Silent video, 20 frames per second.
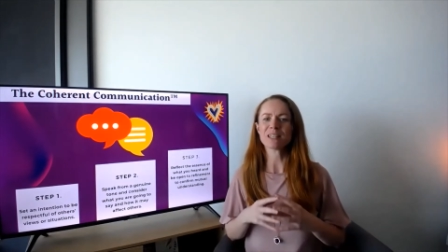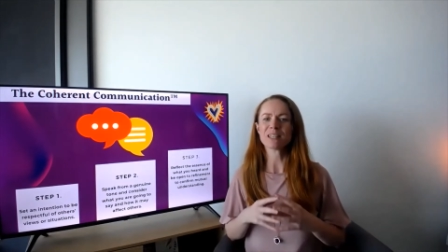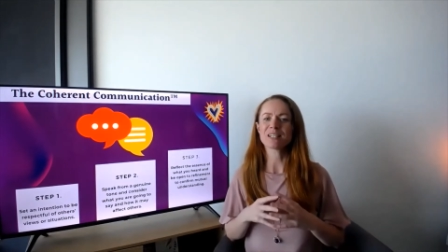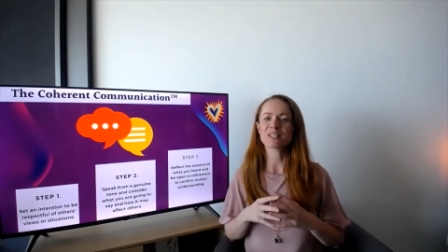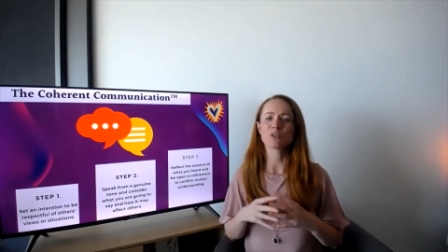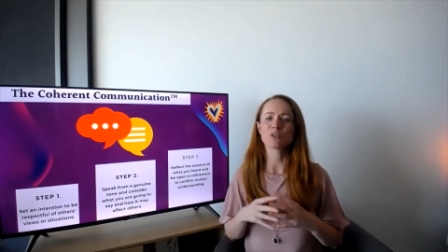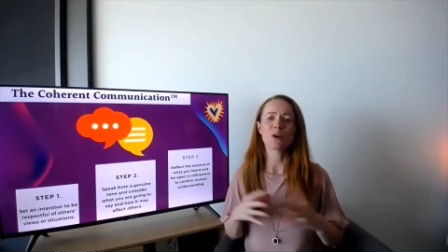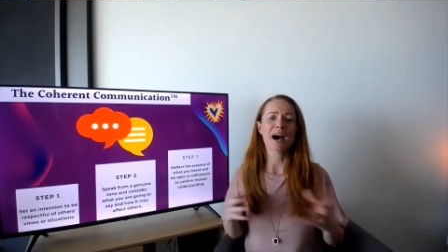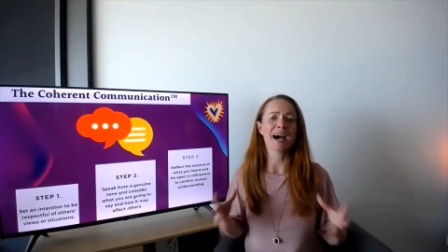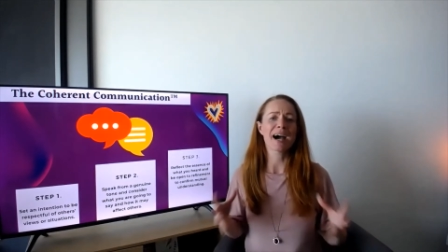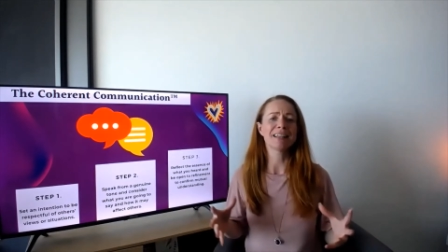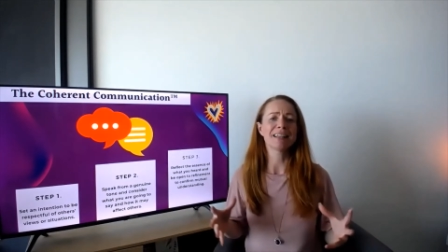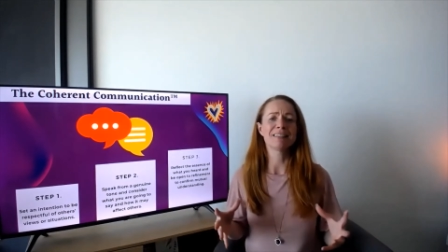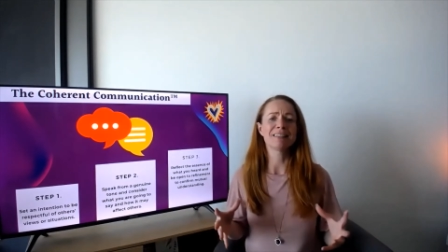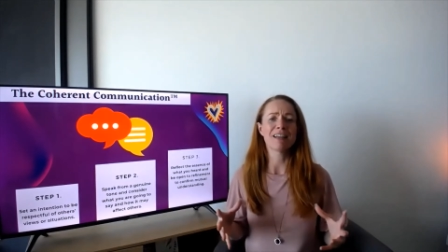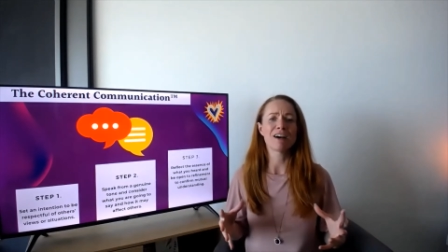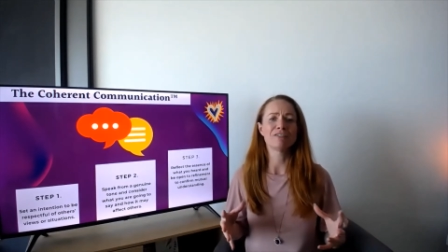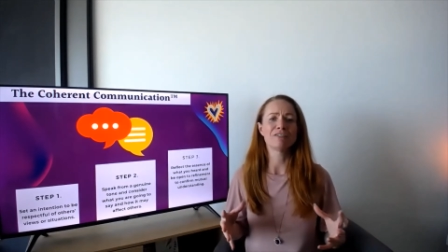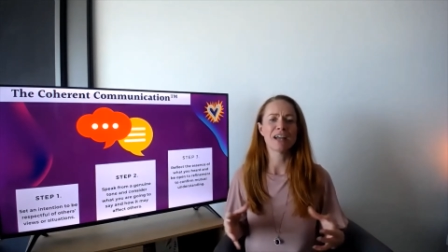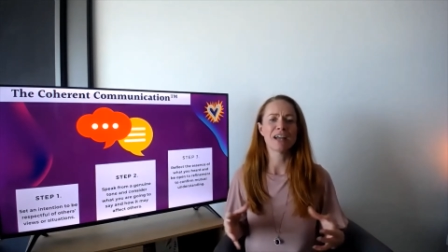So I
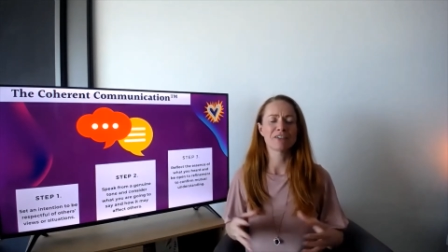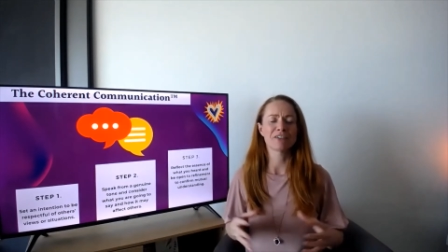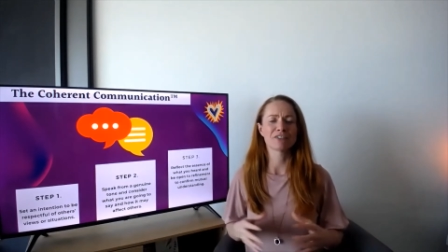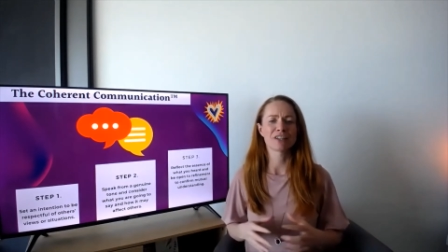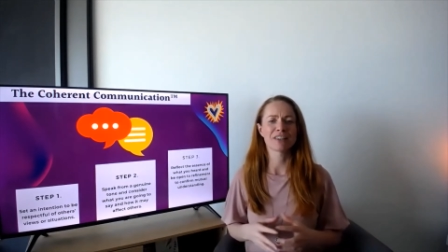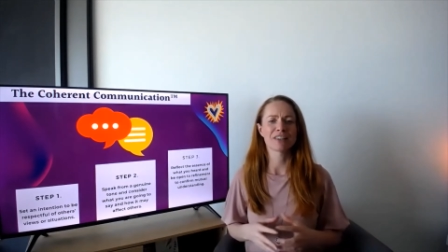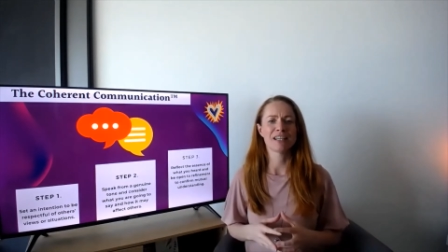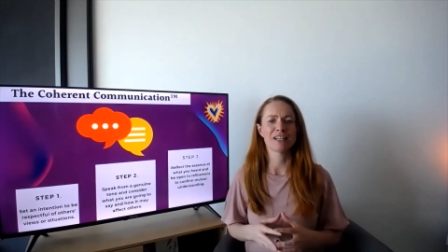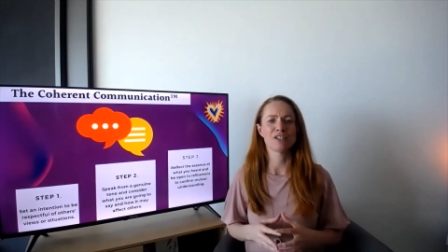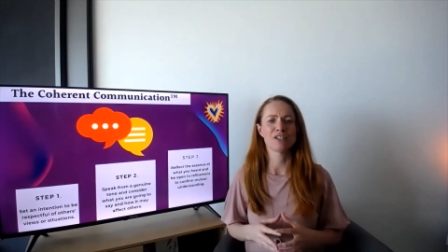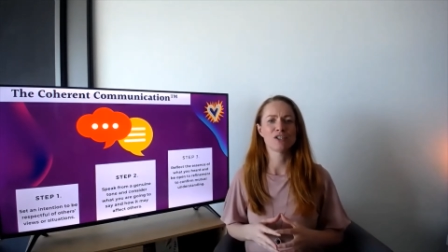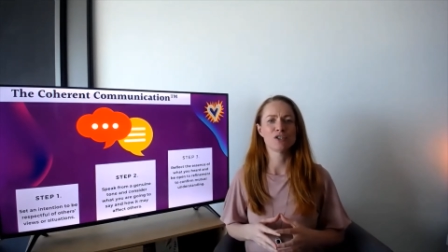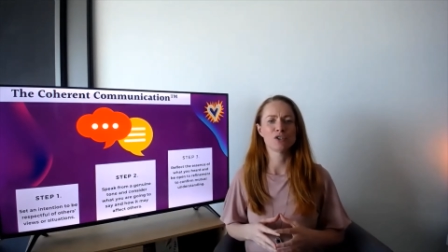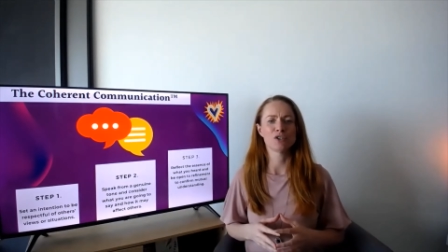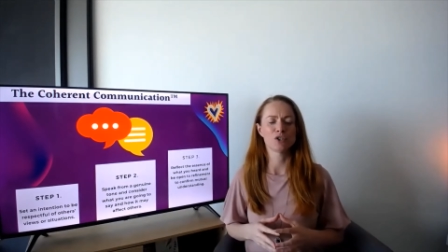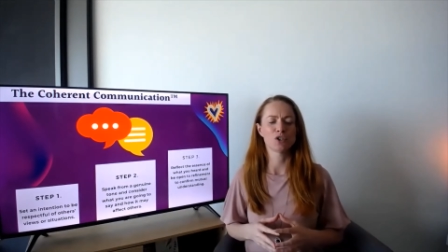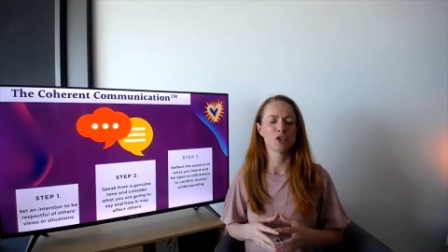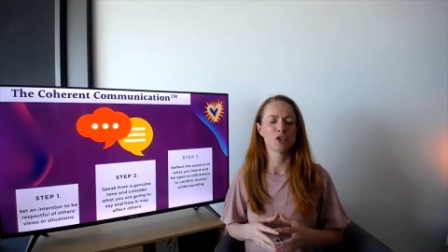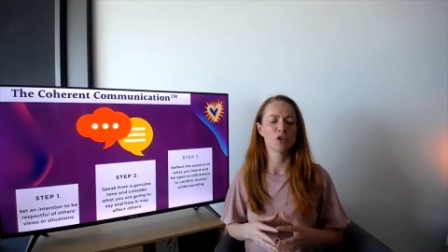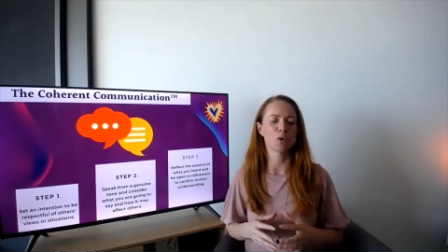love everything to
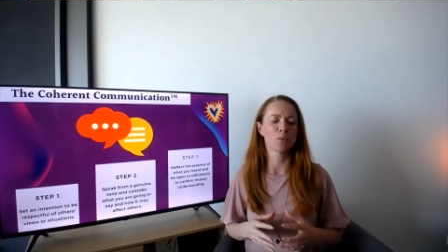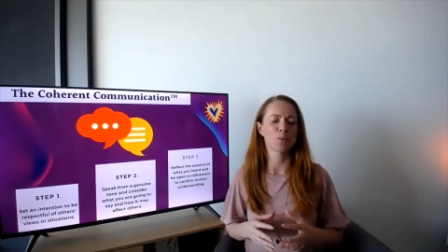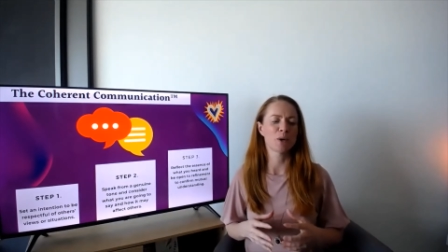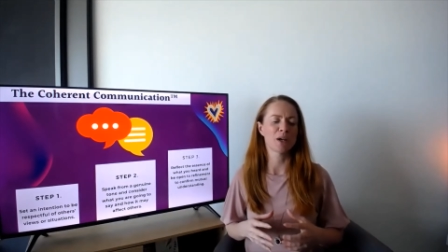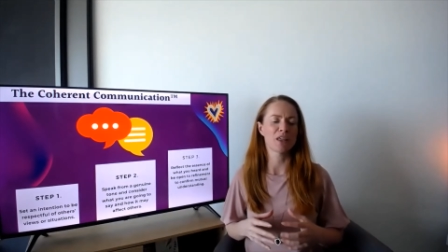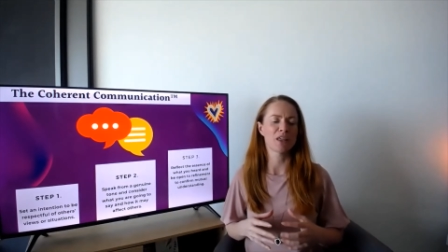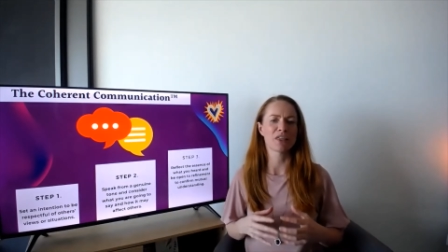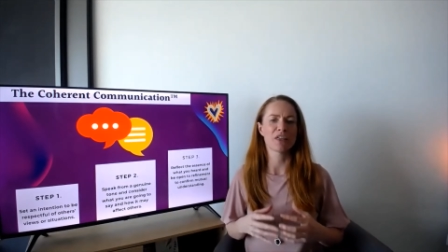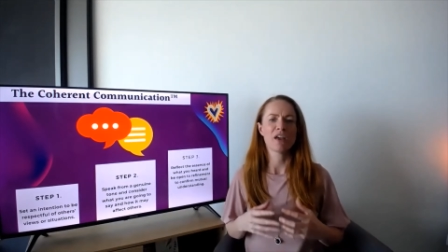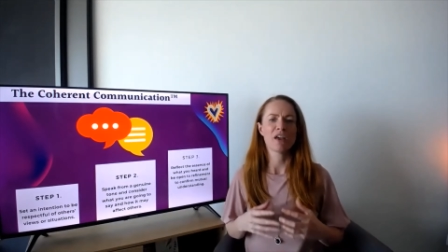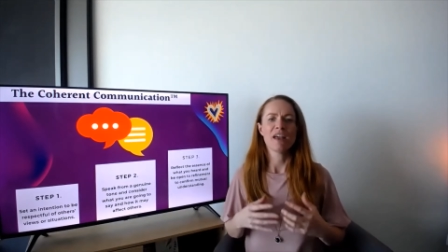do with